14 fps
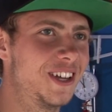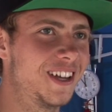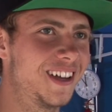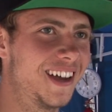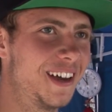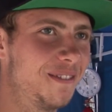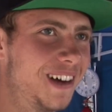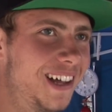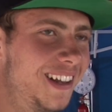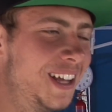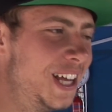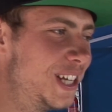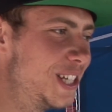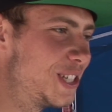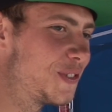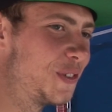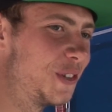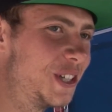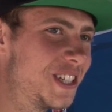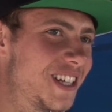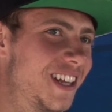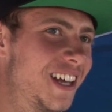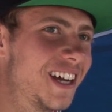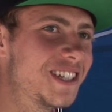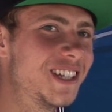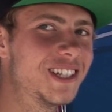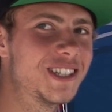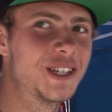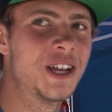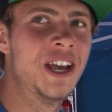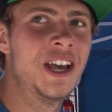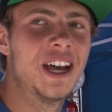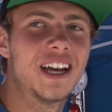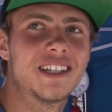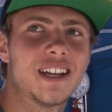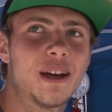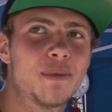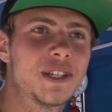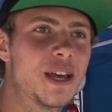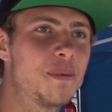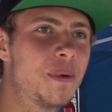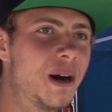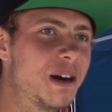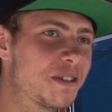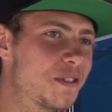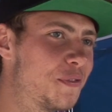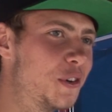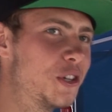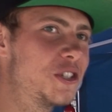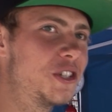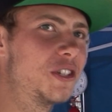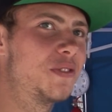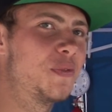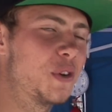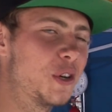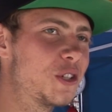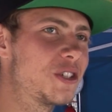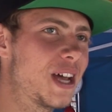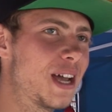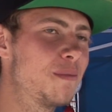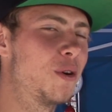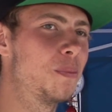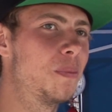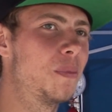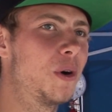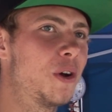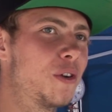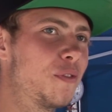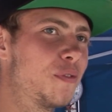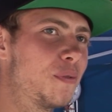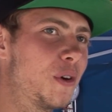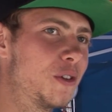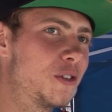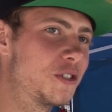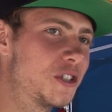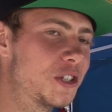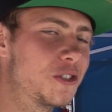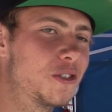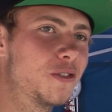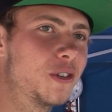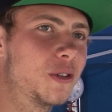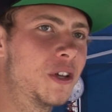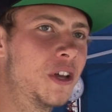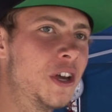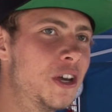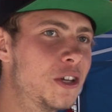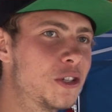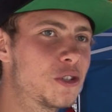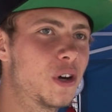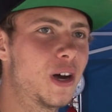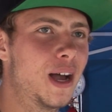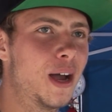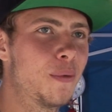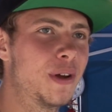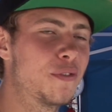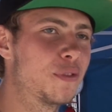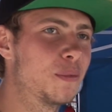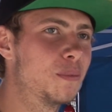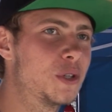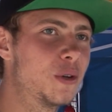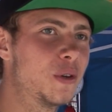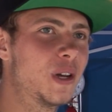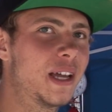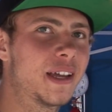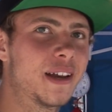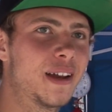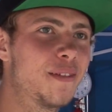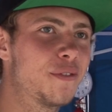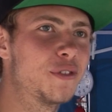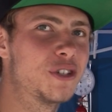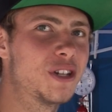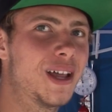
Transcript: Yeah, well, it's funny you say that. Actually, I did Aberdare Park the first time on the 600. So I went from doing like an average